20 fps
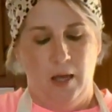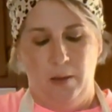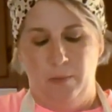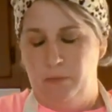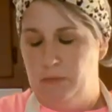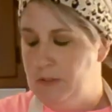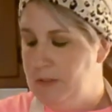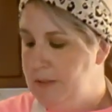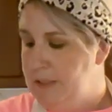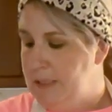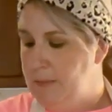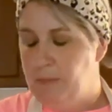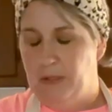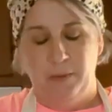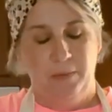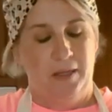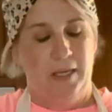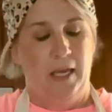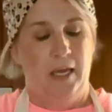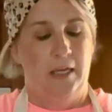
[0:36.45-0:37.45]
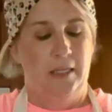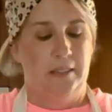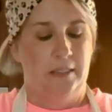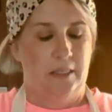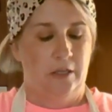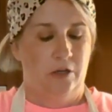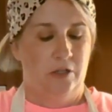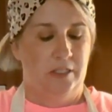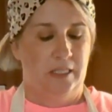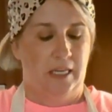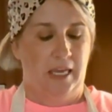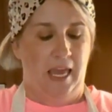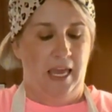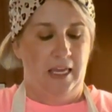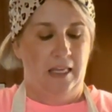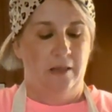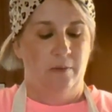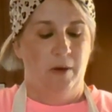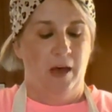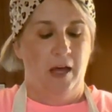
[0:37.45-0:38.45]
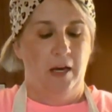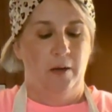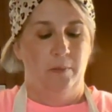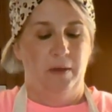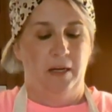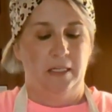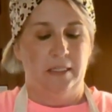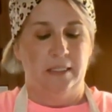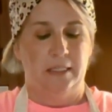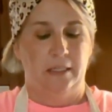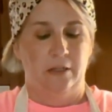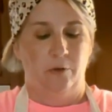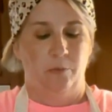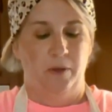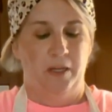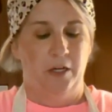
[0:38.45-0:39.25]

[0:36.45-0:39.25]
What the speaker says: simply because there's a cake in the bottom and it's a little bigger.